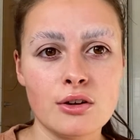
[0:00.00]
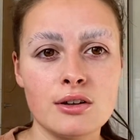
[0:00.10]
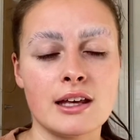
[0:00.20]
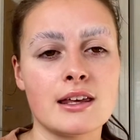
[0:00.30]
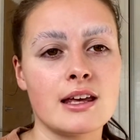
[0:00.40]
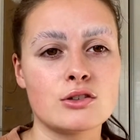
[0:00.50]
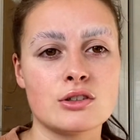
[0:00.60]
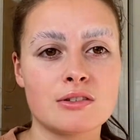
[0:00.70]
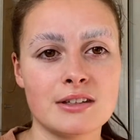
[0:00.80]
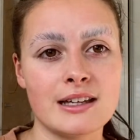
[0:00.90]
like it
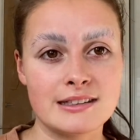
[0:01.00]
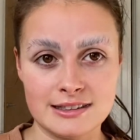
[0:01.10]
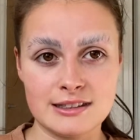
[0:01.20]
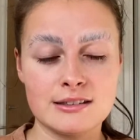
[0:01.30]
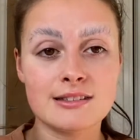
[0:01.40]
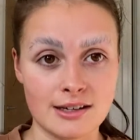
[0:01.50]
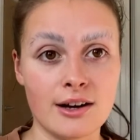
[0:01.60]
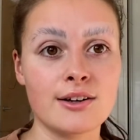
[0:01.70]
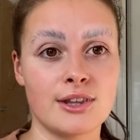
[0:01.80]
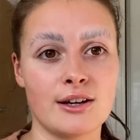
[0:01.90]
just is
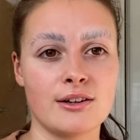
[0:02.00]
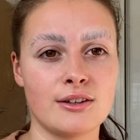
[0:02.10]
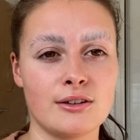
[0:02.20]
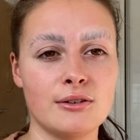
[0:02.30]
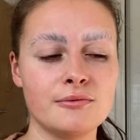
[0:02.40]
stuck there, you know?